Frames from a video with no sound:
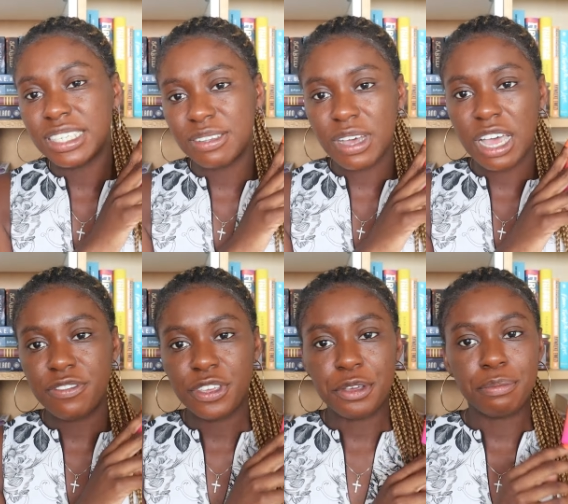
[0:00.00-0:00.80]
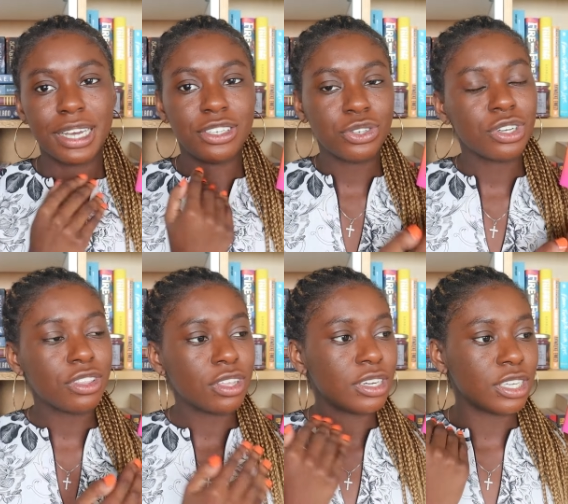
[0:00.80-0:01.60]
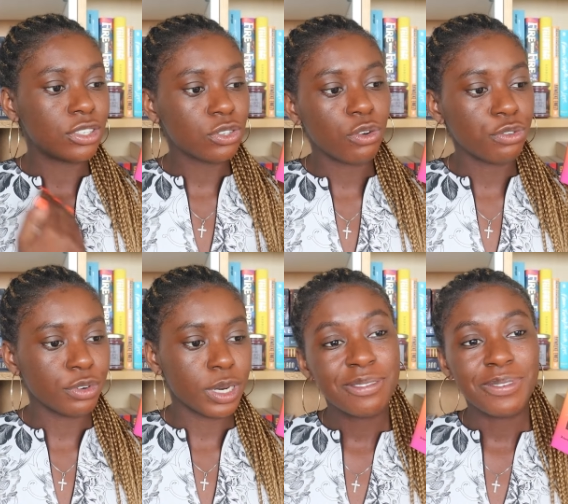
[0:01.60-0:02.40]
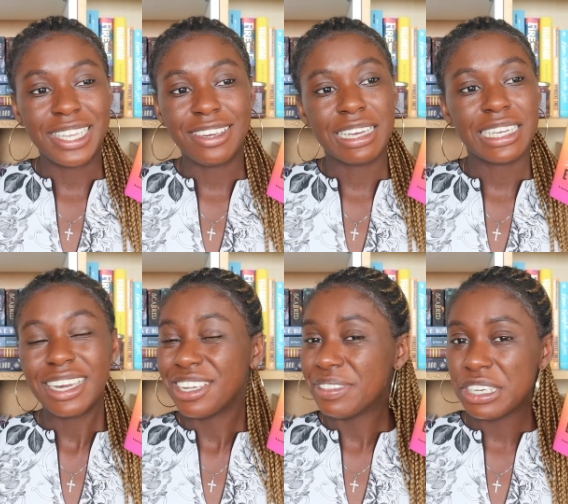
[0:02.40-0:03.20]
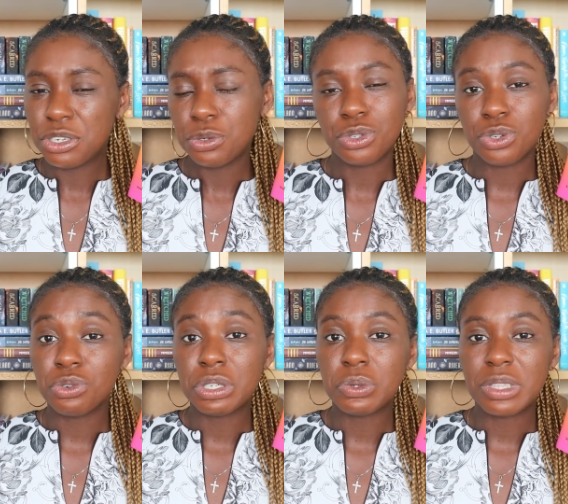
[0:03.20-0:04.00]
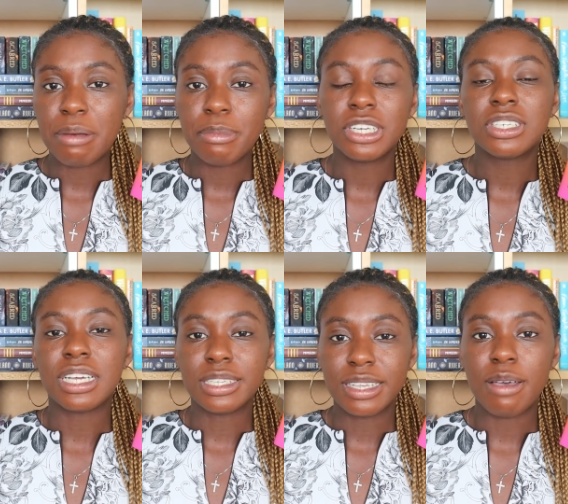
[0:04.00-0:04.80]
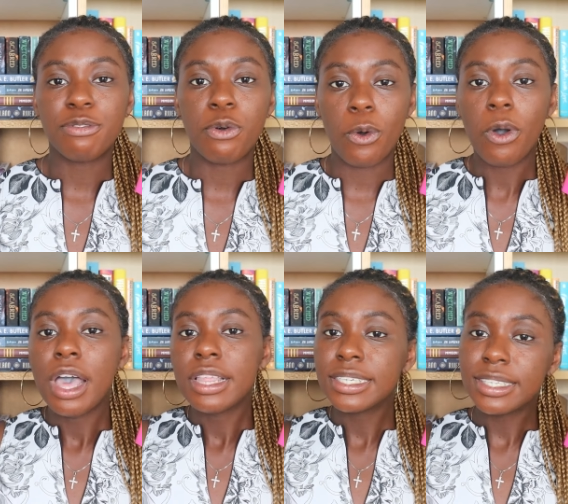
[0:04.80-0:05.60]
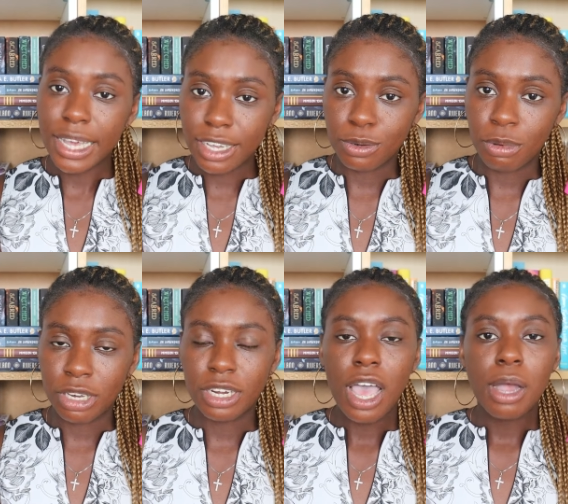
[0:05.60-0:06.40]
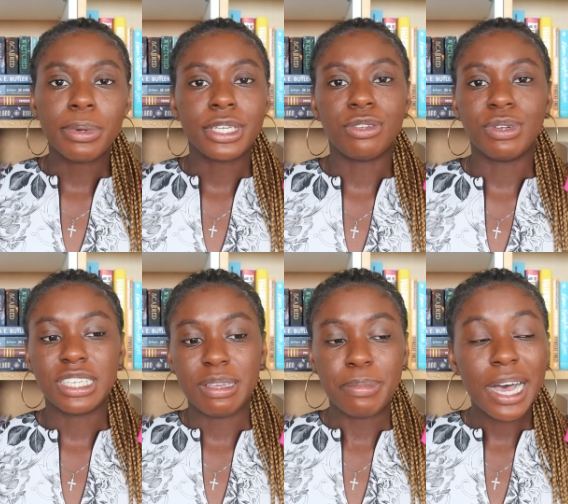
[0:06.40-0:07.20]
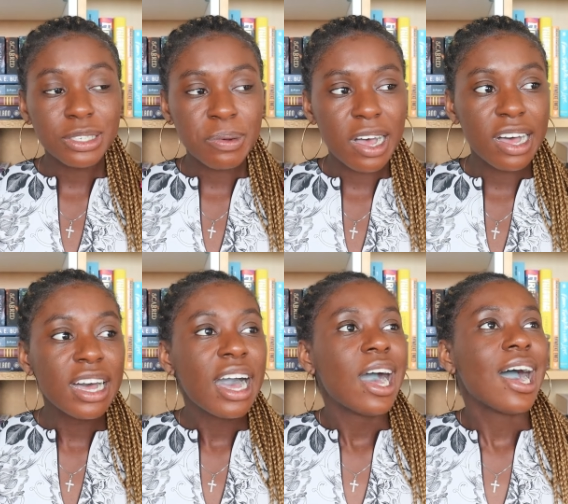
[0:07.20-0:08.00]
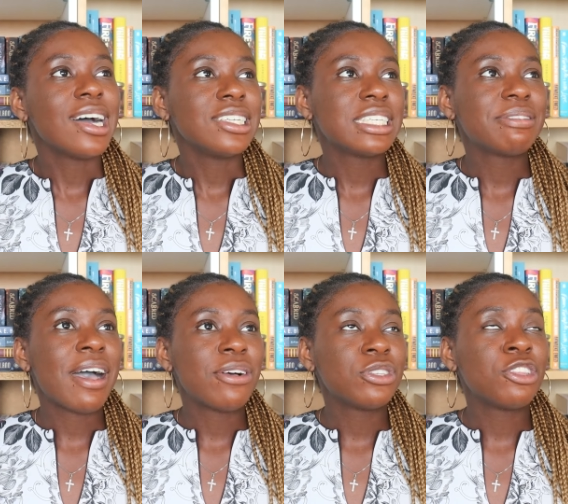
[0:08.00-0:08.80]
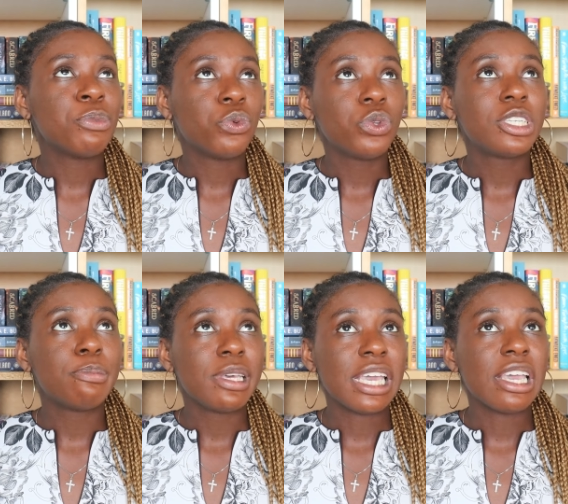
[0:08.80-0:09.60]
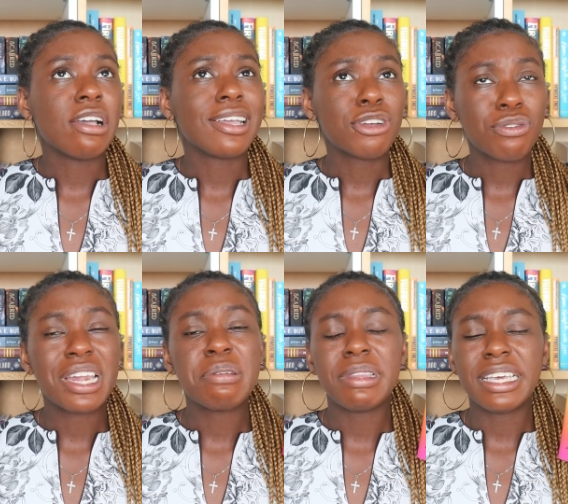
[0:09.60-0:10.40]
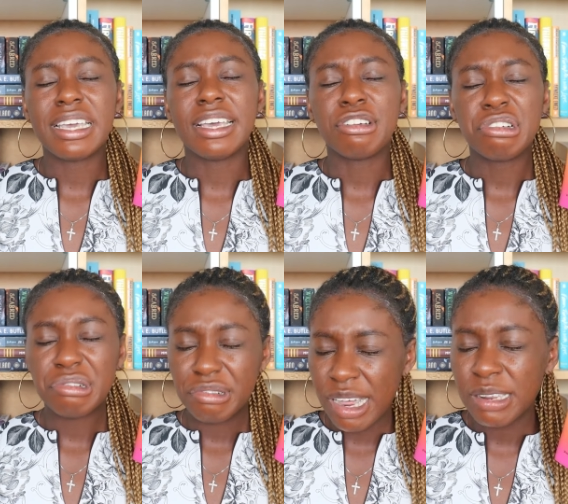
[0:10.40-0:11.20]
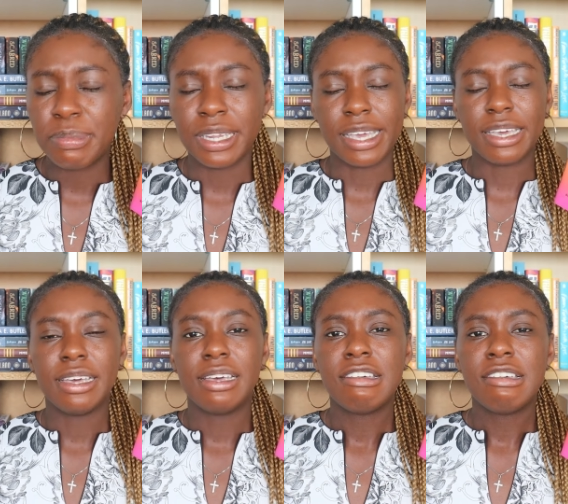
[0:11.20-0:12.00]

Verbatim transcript: I Survive You by Jonathan Escoffery. I didn't really like any of these short stories all that much, except for the second one, which is written in patois well, I just found them all to be incredibly, incredibly